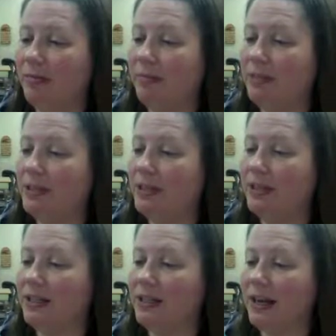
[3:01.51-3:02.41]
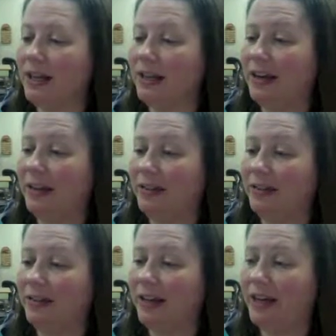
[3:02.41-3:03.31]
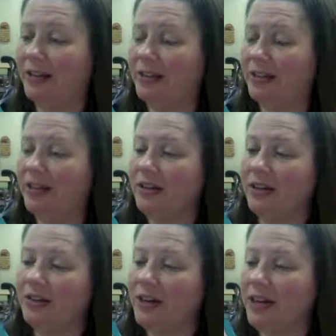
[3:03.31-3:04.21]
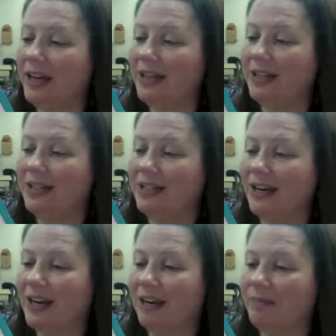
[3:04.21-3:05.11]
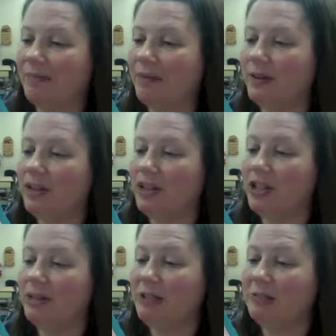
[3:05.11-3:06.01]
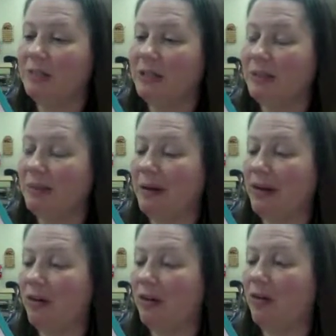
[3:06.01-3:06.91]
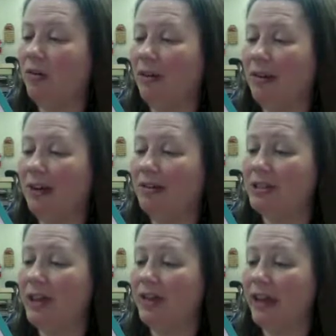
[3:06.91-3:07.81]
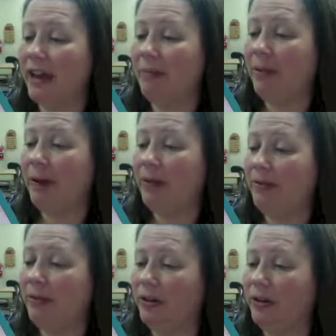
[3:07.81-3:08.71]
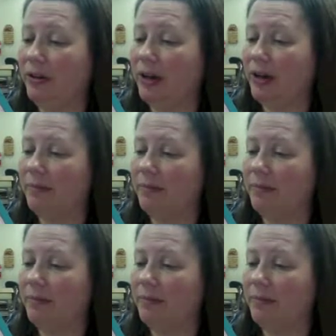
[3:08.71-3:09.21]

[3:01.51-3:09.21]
printed in tiny letters. "Cricket is the ticket." She must be spending her whole allowance on the campaign, Julio thought.